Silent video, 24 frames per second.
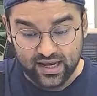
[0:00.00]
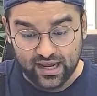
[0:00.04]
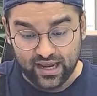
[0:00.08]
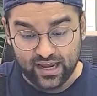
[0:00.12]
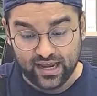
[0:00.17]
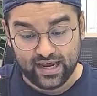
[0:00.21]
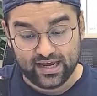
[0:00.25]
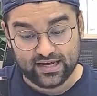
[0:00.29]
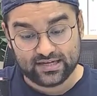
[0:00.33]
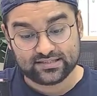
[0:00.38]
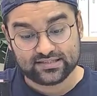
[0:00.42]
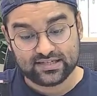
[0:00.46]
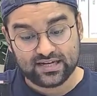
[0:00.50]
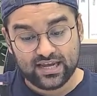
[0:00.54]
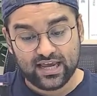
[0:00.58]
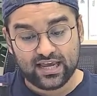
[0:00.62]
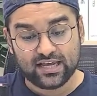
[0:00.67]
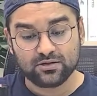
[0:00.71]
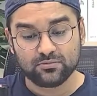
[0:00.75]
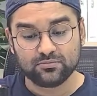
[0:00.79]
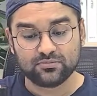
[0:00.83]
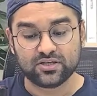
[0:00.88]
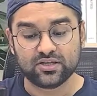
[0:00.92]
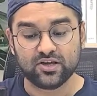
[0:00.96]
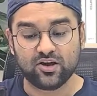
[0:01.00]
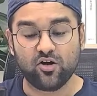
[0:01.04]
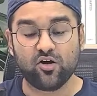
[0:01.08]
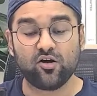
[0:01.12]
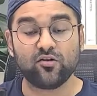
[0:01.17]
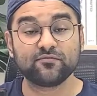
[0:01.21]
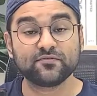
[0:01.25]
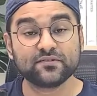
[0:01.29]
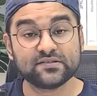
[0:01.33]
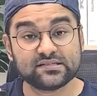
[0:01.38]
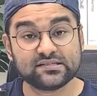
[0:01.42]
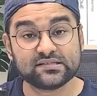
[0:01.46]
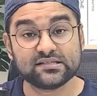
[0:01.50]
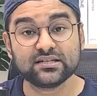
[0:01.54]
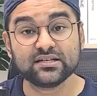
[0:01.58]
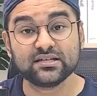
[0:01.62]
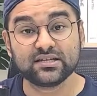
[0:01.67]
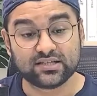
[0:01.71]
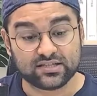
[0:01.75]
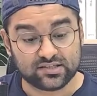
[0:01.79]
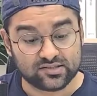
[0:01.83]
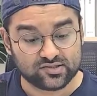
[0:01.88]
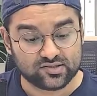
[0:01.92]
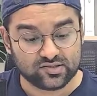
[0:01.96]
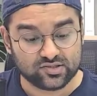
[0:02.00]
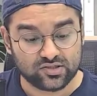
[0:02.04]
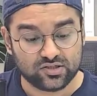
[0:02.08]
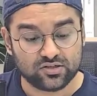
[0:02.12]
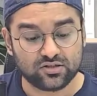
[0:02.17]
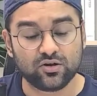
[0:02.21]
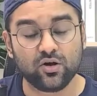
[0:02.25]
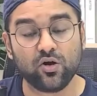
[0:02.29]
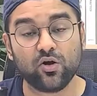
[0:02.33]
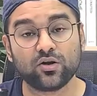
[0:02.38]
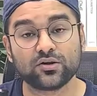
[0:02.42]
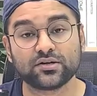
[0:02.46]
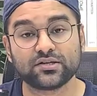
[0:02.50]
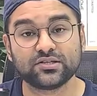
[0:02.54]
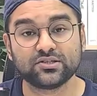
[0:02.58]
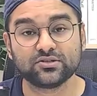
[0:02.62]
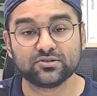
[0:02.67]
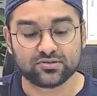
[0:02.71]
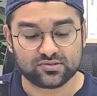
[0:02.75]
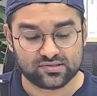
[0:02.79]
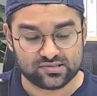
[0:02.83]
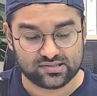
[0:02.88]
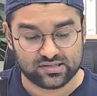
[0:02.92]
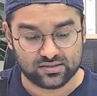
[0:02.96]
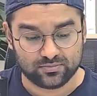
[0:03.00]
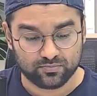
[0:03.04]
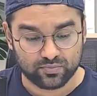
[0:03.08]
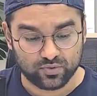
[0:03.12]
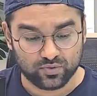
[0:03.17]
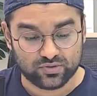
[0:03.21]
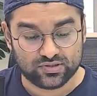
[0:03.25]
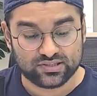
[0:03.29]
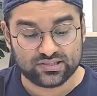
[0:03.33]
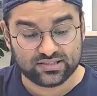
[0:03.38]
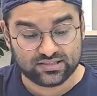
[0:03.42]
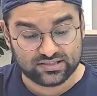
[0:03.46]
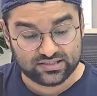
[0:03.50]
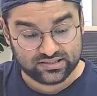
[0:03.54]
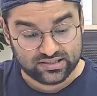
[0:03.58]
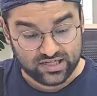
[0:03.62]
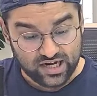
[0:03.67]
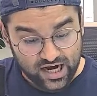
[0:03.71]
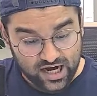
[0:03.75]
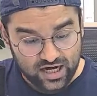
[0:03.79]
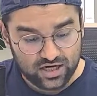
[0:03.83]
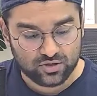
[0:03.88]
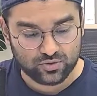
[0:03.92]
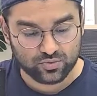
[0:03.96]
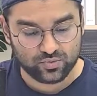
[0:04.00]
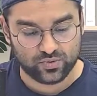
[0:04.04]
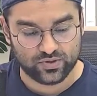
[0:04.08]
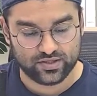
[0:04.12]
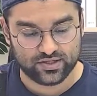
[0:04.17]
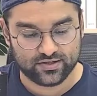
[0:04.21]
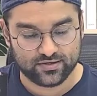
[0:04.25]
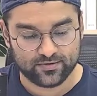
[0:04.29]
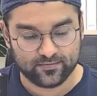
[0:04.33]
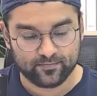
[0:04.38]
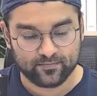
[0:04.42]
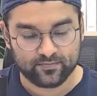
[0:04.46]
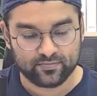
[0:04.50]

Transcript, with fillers: and can be officially installed on your supported hardware.